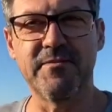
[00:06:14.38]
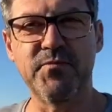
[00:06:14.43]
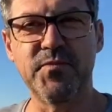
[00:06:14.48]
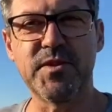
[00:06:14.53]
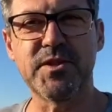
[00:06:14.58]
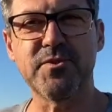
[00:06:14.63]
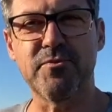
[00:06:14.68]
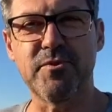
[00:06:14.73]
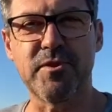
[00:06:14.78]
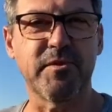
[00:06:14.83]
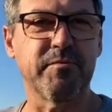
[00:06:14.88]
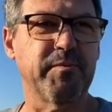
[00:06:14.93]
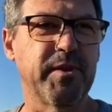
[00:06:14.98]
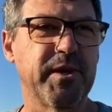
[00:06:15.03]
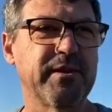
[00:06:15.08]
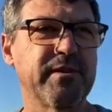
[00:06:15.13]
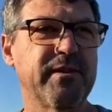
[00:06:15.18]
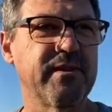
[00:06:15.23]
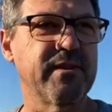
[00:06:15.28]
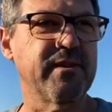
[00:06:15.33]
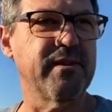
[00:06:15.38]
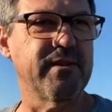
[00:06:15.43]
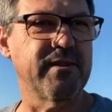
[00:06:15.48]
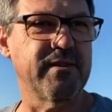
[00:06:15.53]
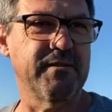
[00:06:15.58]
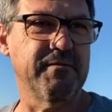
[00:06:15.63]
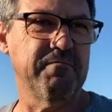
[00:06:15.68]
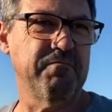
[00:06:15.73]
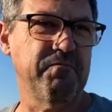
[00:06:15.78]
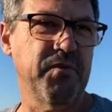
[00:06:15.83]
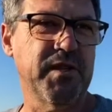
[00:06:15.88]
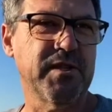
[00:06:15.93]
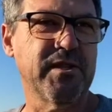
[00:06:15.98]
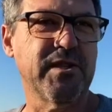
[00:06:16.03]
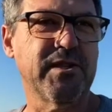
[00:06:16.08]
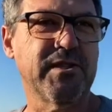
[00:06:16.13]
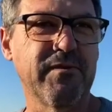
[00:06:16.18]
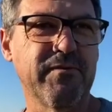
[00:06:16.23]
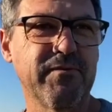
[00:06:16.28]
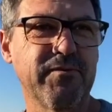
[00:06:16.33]
it's going better. And I
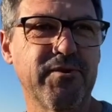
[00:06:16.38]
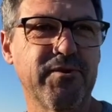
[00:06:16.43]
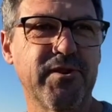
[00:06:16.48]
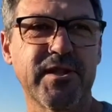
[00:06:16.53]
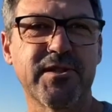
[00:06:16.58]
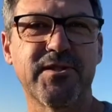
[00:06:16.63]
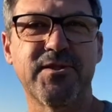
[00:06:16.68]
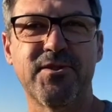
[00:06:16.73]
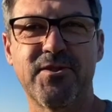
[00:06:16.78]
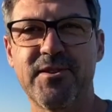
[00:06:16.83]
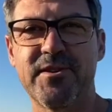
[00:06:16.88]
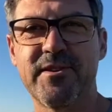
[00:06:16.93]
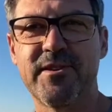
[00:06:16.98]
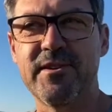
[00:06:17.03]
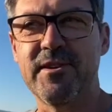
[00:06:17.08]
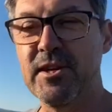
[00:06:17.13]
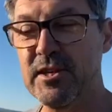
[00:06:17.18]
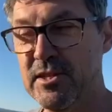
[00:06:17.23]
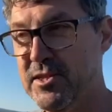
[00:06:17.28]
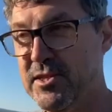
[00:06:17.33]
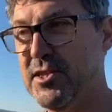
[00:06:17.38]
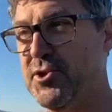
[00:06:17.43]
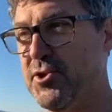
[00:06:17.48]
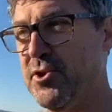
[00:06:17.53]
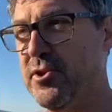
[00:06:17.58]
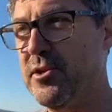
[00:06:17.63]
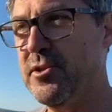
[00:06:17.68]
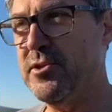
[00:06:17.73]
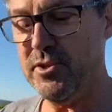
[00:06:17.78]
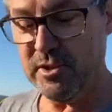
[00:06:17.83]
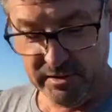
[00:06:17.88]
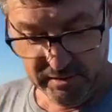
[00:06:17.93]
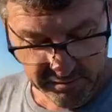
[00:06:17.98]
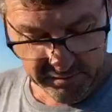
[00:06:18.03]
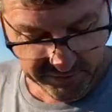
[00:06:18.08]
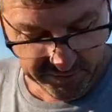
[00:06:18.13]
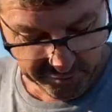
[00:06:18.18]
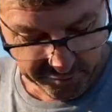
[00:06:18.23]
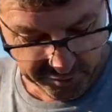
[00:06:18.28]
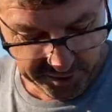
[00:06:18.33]
think for next year, this year it's
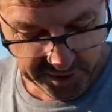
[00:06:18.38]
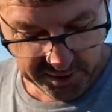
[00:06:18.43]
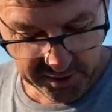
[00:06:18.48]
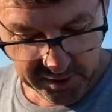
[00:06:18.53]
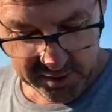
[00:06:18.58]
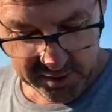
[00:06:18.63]
very nice.